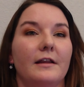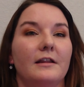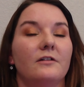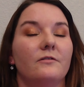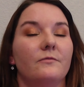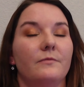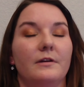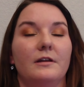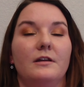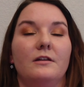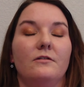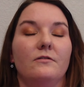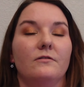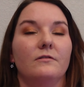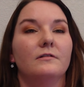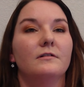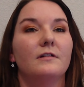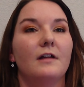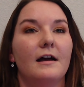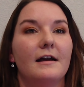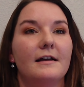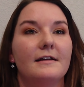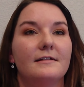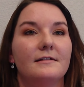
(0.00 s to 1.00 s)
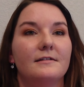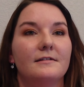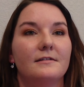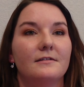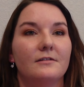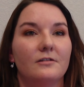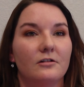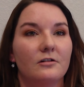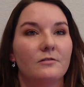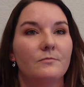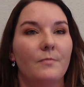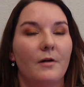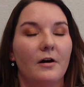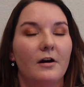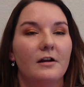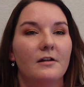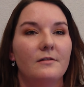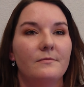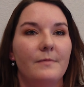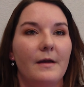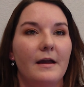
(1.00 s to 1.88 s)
that we utilize third-party